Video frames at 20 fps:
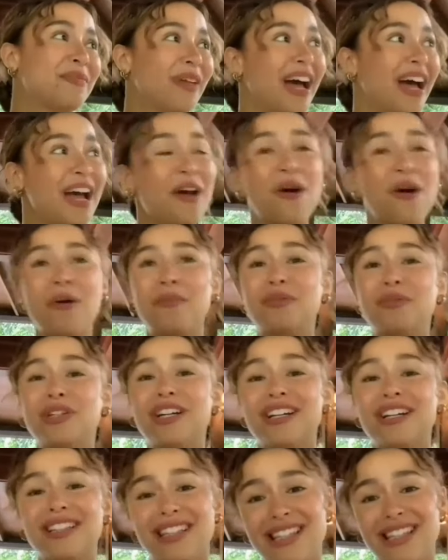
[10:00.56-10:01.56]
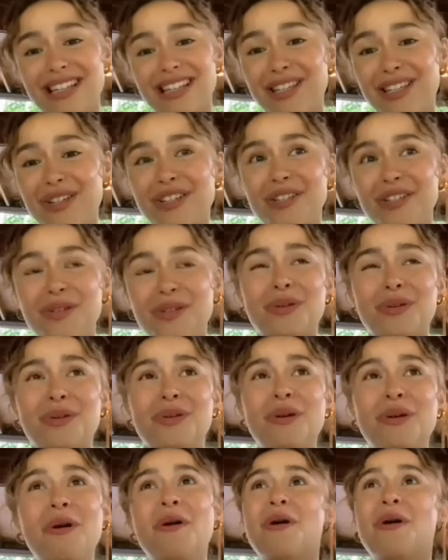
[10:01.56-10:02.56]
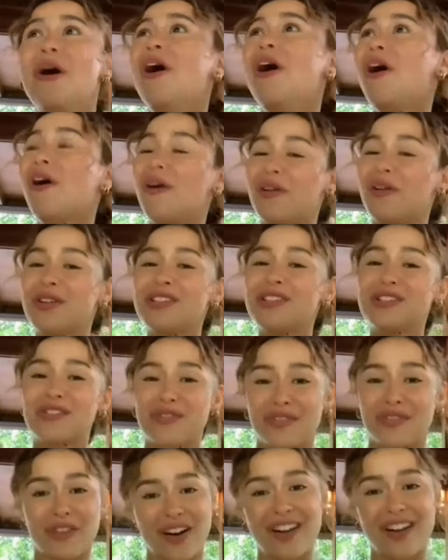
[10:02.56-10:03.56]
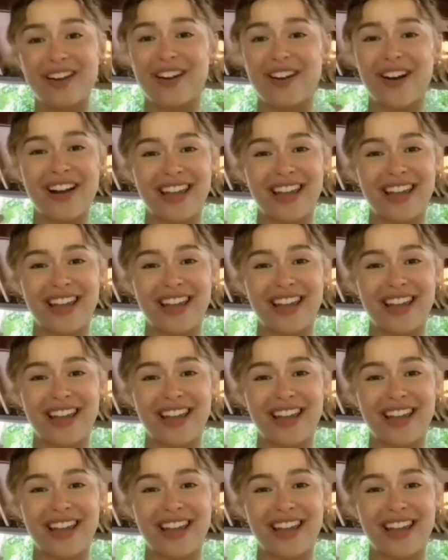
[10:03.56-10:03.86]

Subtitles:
I hope to continue to host fun